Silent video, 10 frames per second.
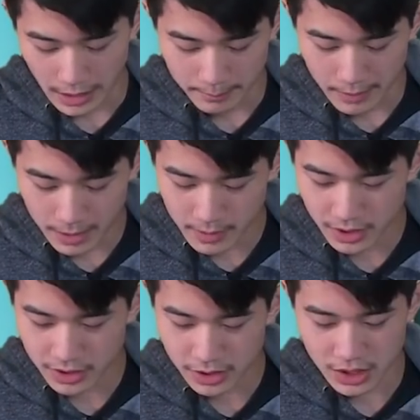I maybe
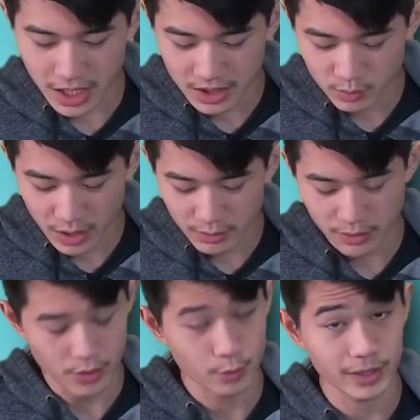could have just gotten away
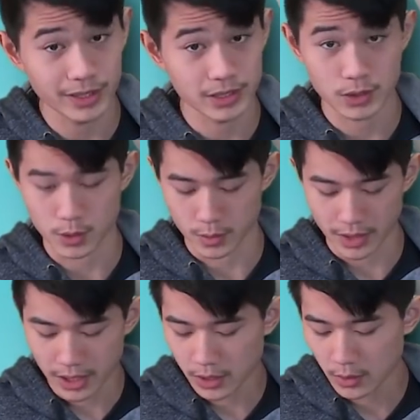with a 3 elixir
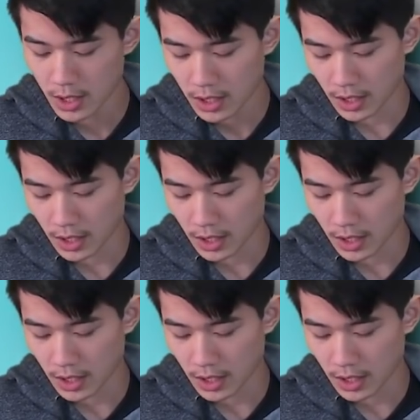tornado,